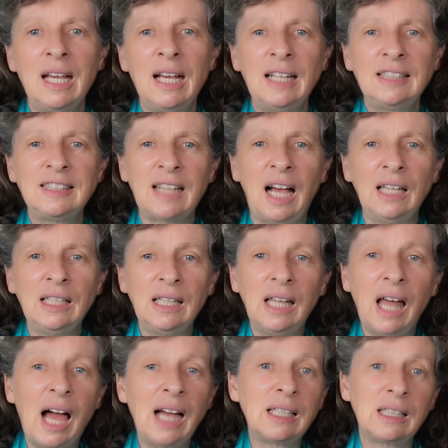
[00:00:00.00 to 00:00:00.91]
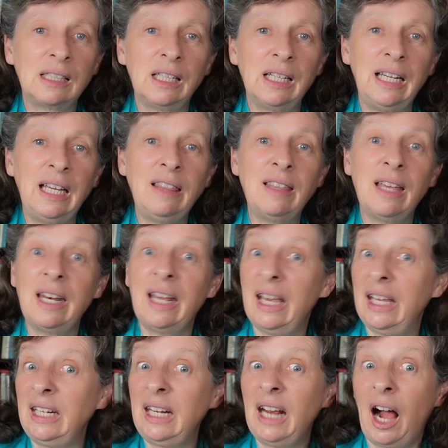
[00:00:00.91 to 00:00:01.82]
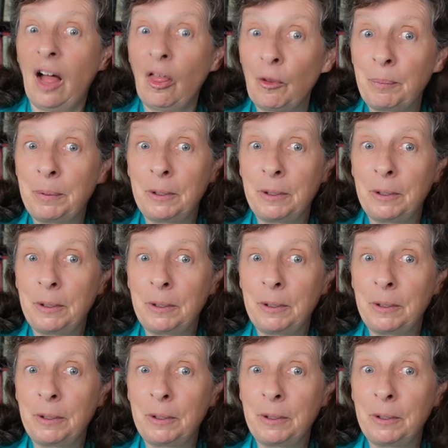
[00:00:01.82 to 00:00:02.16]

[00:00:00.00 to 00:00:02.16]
It's unlikely that any other